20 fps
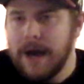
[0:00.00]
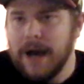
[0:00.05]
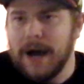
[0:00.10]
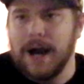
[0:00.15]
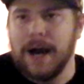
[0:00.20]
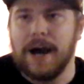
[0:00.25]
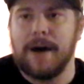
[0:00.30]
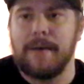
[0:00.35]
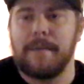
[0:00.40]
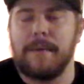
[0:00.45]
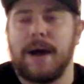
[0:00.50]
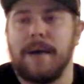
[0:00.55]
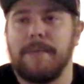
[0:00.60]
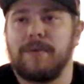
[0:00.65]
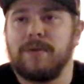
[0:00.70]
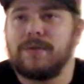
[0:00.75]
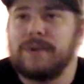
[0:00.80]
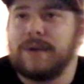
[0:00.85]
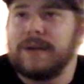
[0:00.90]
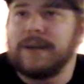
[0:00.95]
I'm
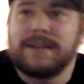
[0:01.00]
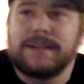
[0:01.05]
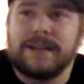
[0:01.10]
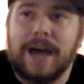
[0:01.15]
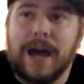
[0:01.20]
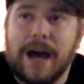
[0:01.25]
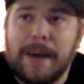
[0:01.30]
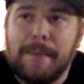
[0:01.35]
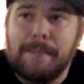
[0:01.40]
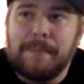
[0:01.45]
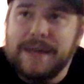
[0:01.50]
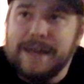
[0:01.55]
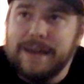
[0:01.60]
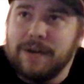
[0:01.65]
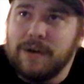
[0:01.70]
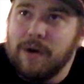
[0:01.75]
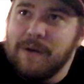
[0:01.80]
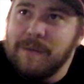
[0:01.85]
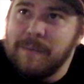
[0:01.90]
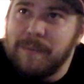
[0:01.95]
using a
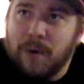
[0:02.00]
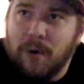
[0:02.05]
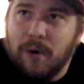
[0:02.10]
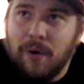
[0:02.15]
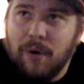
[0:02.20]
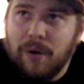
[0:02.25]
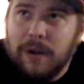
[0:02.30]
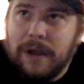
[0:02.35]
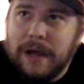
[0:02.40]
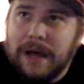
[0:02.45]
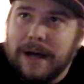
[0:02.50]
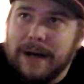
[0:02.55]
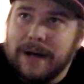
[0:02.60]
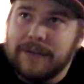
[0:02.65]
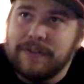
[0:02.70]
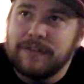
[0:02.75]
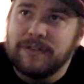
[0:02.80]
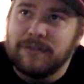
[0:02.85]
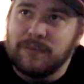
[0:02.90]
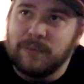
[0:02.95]
Pico bowl,
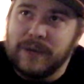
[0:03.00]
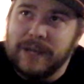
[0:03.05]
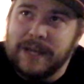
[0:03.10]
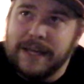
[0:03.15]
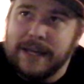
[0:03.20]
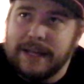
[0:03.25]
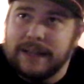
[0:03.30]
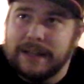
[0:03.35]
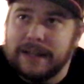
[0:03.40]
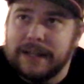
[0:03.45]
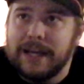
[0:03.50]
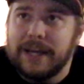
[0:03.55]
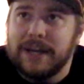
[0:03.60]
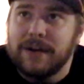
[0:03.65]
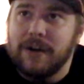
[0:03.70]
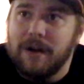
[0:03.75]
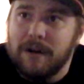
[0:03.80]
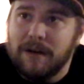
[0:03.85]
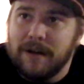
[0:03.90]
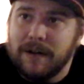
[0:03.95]
3
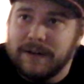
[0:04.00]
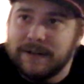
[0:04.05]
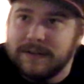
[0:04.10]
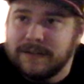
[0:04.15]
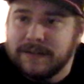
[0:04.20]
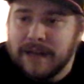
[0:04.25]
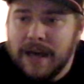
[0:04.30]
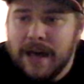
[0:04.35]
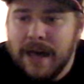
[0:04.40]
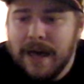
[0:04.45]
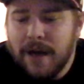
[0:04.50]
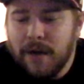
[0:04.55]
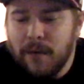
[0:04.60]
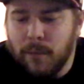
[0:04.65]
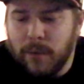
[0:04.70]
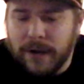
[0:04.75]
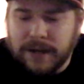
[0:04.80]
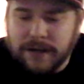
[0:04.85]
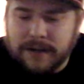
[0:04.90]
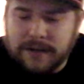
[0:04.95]
Leonaras
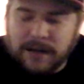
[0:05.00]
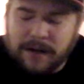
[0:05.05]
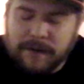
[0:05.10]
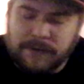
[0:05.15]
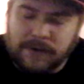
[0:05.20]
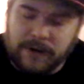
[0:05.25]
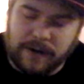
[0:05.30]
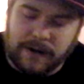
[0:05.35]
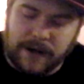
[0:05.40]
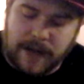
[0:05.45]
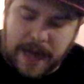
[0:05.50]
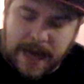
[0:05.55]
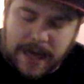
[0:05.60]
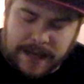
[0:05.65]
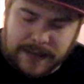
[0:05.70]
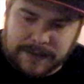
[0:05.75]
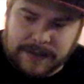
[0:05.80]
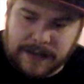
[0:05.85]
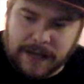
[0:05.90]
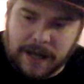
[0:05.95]
wind cover,
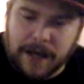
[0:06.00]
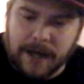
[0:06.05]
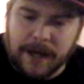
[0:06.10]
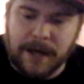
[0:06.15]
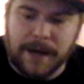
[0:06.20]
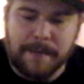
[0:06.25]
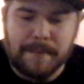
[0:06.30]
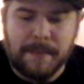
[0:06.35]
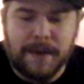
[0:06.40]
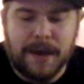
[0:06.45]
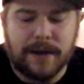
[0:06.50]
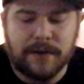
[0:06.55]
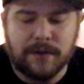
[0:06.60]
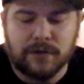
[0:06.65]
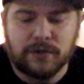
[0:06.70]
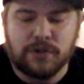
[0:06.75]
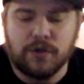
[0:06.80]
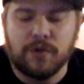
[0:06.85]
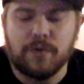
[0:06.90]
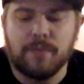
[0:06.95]
and my
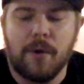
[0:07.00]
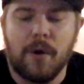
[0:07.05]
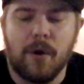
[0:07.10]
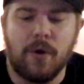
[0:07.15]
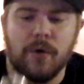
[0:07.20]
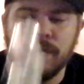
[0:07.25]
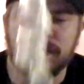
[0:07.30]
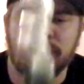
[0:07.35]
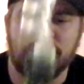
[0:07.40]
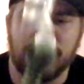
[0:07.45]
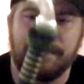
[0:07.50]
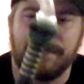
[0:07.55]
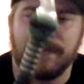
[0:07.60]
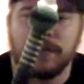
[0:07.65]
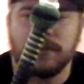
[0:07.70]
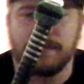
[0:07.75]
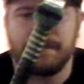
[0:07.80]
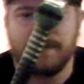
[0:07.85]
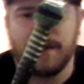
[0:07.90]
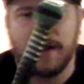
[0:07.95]
Nujum hose, the
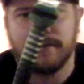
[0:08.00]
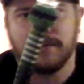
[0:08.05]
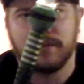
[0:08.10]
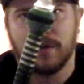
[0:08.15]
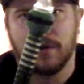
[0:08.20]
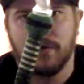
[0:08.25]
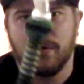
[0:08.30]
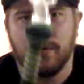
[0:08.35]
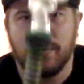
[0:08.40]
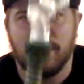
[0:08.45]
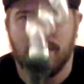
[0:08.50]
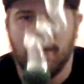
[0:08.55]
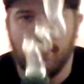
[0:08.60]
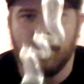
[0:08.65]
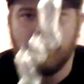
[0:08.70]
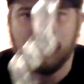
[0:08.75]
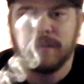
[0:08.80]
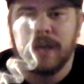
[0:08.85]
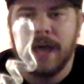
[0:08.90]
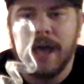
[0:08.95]
official 5-star hookah
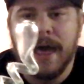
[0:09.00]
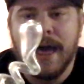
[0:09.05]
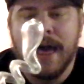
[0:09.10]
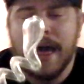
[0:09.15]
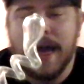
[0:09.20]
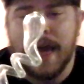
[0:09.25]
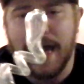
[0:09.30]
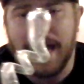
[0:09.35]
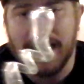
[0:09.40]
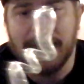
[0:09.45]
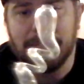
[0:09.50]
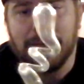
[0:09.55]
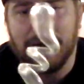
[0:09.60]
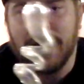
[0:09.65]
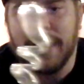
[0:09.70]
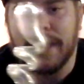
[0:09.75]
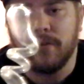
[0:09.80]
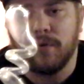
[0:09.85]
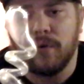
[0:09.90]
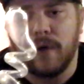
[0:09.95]
hose, and
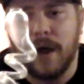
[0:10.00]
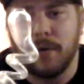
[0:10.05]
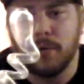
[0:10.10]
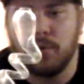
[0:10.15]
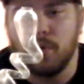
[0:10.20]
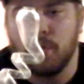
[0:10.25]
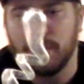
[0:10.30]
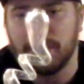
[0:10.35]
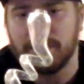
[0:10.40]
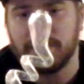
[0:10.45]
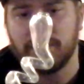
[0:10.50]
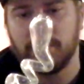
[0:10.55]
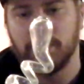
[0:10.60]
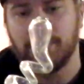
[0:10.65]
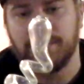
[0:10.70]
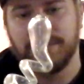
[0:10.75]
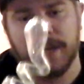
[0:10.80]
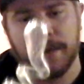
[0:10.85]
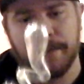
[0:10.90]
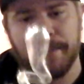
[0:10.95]
my crown corkscrew
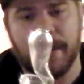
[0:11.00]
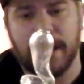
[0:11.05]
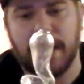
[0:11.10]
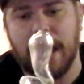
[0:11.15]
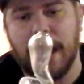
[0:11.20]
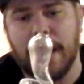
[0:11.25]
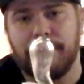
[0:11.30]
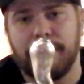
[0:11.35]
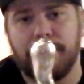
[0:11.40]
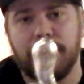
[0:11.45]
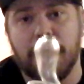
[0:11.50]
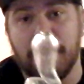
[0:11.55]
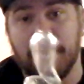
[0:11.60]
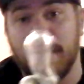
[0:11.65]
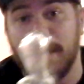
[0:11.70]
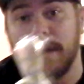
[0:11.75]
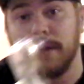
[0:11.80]
tip I got from